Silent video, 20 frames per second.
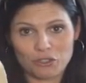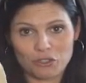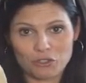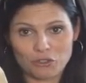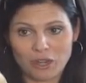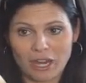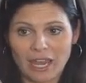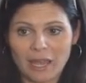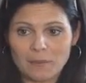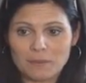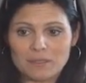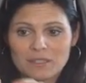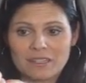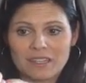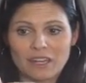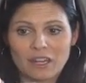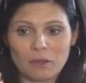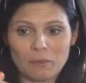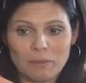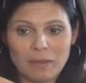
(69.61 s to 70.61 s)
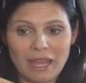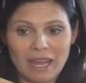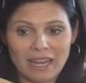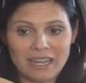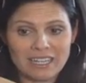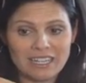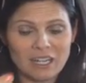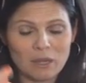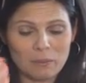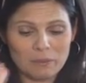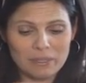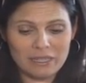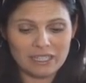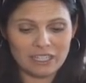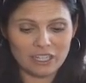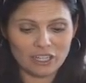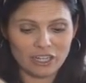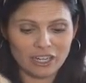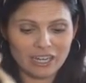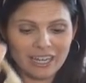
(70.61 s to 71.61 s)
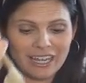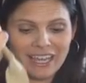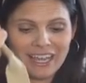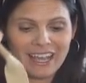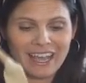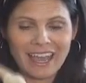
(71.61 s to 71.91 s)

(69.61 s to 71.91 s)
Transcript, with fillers: straps that are padded up here.